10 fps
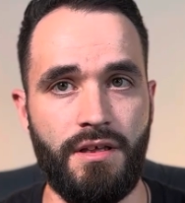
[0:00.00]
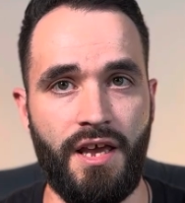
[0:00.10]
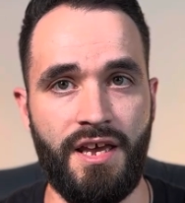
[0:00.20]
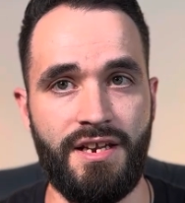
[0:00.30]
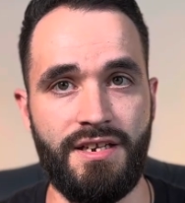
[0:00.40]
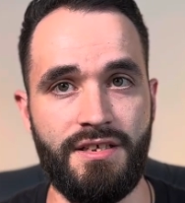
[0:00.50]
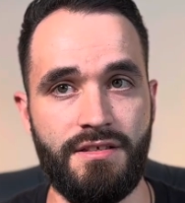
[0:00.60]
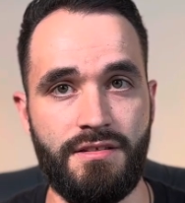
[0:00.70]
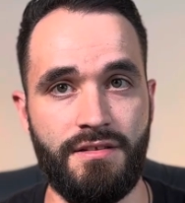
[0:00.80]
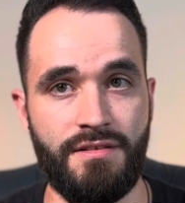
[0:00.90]
and it
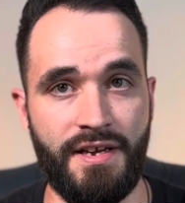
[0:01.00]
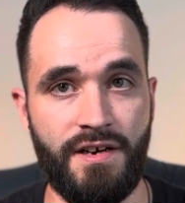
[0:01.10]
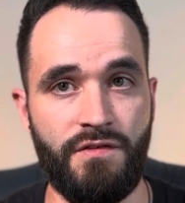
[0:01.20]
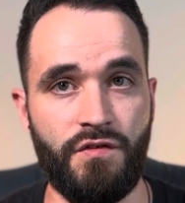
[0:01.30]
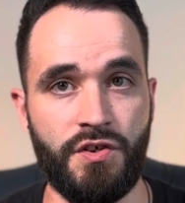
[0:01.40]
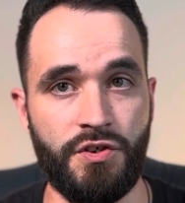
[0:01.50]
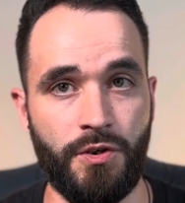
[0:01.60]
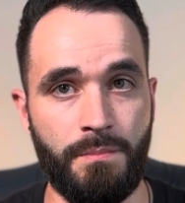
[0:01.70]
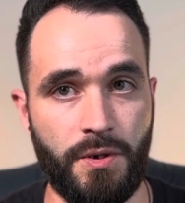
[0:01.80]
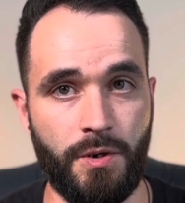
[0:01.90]
is there for your
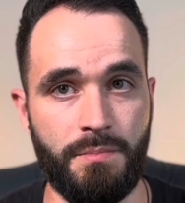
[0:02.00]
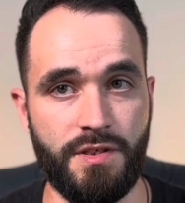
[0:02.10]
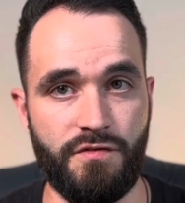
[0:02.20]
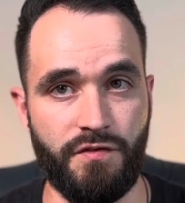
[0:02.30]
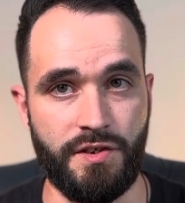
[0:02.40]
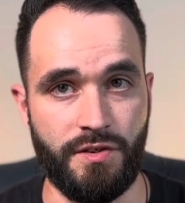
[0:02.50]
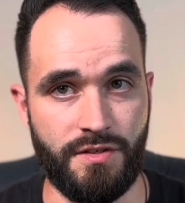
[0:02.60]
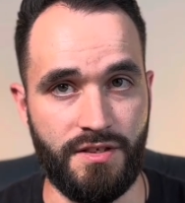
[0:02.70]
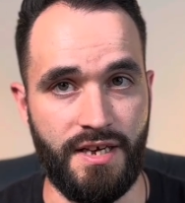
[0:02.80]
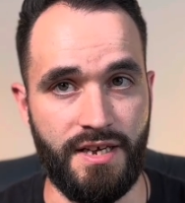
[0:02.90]
purpose, for your
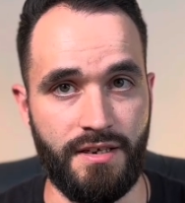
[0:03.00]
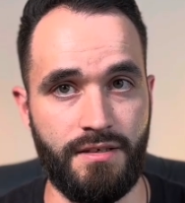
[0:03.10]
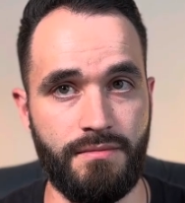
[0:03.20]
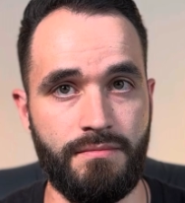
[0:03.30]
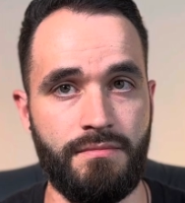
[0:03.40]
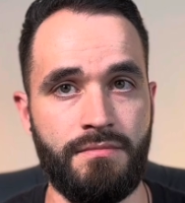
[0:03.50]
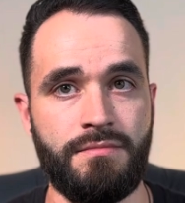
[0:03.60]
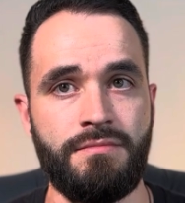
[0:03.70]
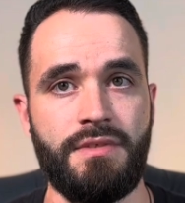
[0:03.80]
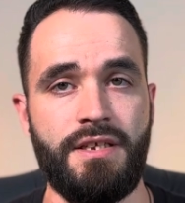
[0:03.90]
sake.
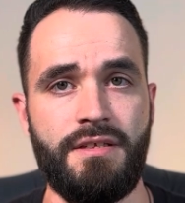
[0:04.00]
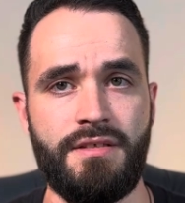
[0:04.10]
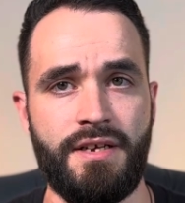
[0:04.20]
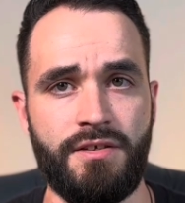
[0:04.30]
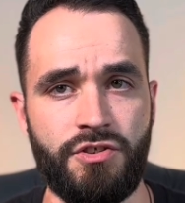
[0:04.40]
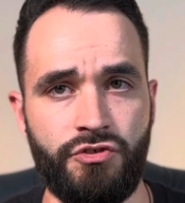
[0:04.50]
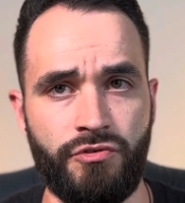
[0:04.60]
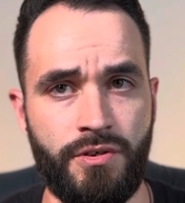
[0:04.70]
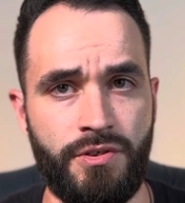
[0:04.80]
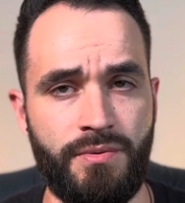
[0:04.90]
It is there to
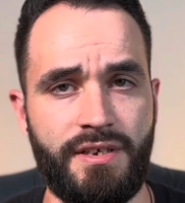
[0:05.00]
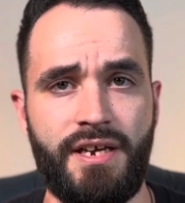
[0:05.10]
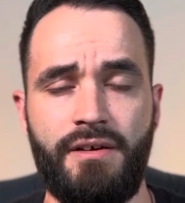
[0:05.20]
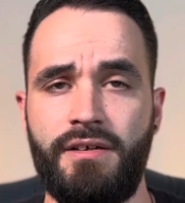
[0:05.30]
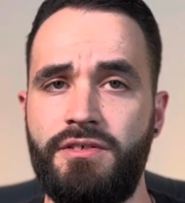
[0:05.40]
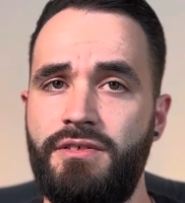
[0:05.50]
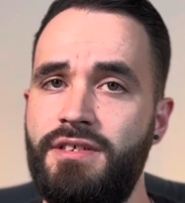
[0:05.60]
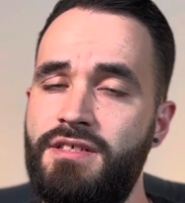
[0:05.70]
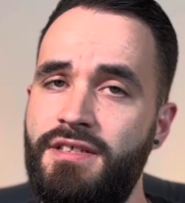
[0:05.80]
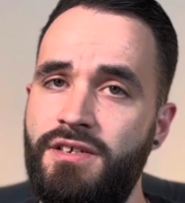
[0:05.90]
grow you in character. It
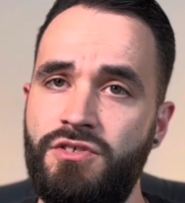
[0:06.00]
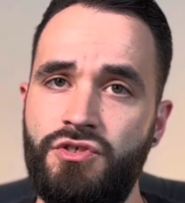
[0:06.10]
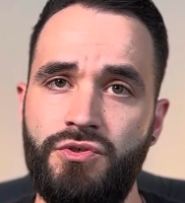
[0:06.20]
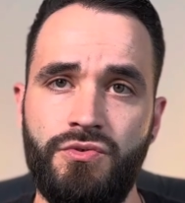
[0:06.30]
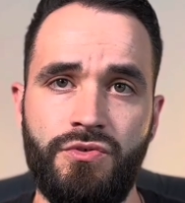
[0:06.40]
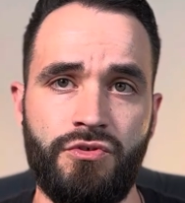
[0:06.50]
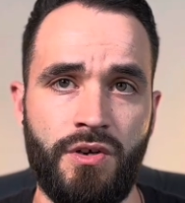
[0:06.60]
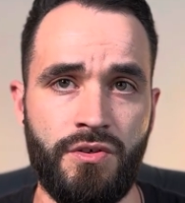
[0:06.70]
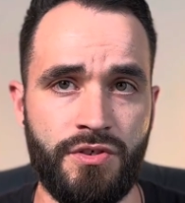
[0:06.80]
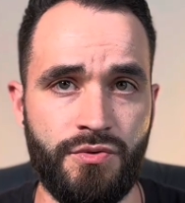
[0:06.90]
is there to
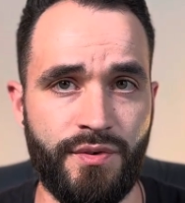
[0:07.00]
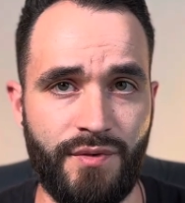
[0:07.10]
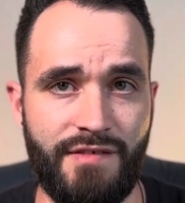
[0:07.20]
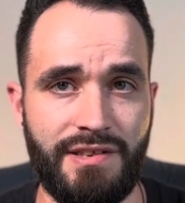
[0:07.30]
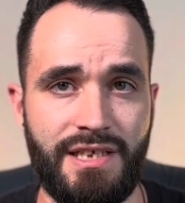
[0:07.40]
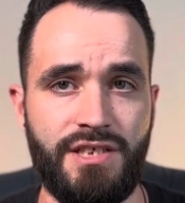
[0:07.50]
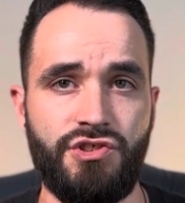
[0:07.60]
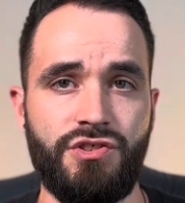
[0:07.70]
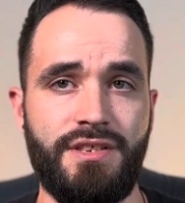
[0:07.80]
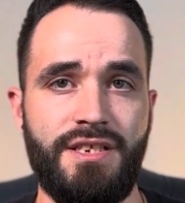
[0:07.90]
grow you in
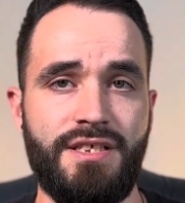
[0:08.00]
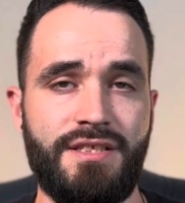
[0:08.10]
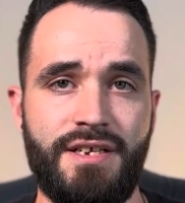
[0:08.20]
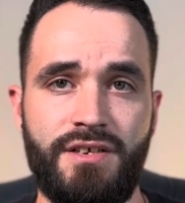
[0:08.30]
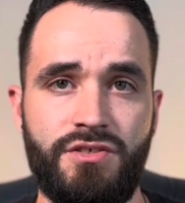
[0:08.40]
revelation. It is there